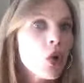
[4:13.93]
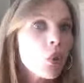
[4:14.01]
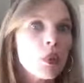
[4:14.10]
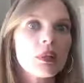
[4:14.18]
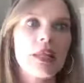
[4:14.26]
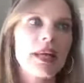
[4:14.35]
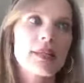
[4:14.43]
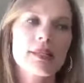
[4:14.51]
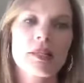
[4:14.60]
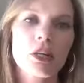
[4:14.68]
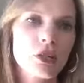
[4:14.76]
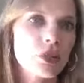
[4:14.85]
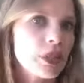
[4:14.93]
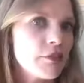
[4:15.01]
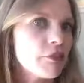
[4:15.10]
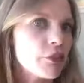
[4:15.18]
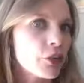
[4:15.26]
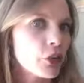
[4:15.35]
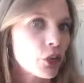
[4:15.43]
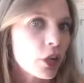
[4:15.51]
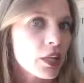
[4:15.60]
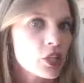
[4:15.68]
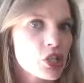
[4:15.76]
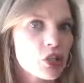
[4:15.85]
What legacy are you leaving for your
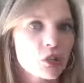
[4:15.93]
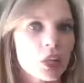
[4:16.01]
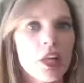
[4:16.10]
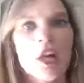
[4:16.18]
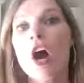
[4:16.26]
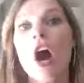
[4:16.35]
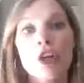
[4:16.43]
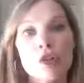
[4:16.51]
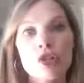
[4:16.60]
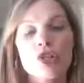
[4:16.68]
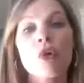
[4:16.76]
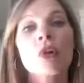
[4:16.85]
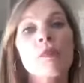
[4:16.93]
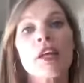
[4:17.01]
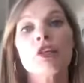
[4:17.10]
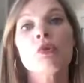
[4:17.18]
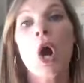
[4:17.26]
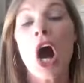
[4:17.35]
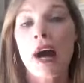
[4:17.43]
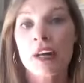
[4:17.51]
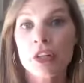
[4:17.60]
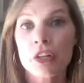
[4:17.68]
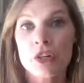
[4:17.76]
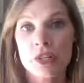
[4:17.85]
grandchildren? Are you showing them that you
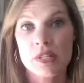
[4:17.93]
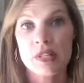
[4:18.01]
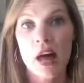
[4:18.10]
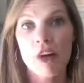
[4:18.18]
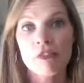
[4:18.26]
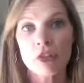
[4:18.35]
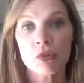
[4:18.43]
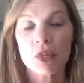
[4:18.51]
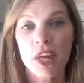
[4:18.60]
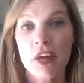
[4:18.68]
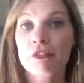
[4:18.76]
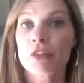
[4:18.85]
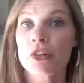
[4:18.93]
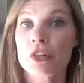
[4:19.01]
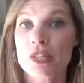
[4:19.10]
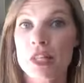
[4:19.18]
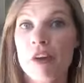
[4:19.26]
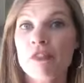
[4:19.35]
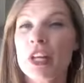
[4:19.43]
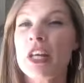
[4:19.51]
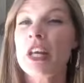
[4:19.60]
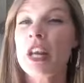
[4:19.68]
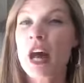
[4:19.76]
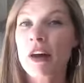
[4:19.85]
honor yourself and you care for yourself
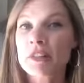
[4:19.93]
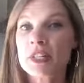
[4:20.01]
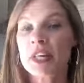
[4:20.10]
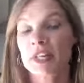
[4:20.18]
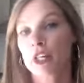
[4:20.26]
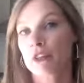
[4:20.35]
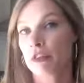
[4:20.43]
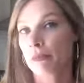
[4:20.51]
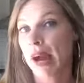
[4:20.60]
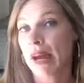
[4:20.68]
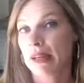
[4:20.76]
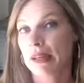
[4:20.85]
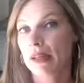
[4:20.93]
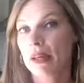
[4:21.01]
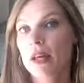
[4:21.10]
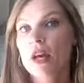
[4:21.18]
enough to take care of your body?